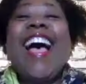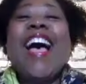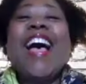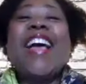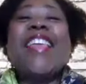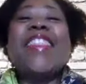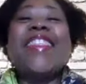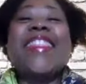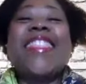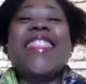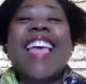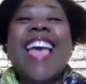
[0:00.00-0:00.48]

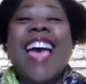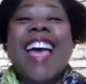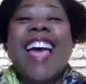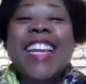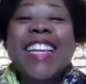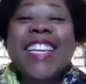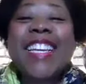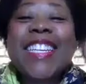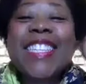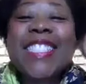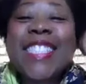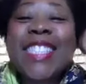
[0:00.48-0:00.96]
That
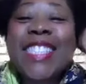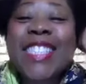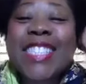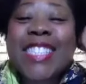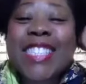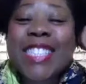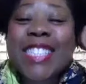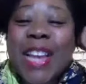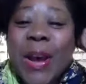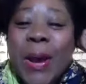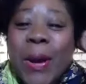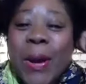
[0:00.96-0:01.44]
is
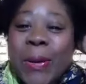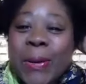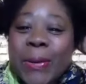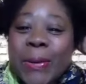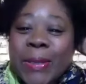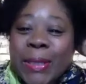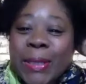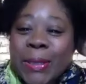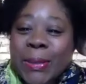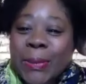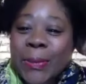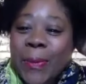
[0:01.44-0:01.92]
so
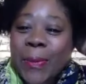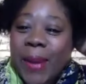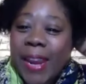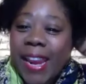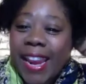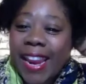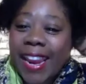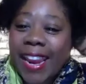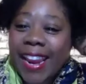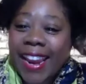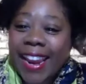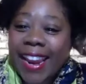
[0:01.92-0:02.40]

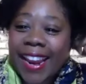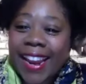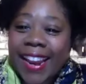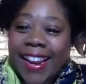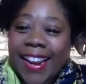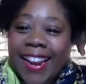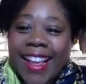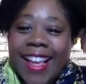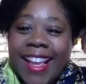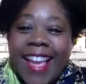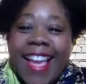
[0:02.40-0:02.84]
sweet.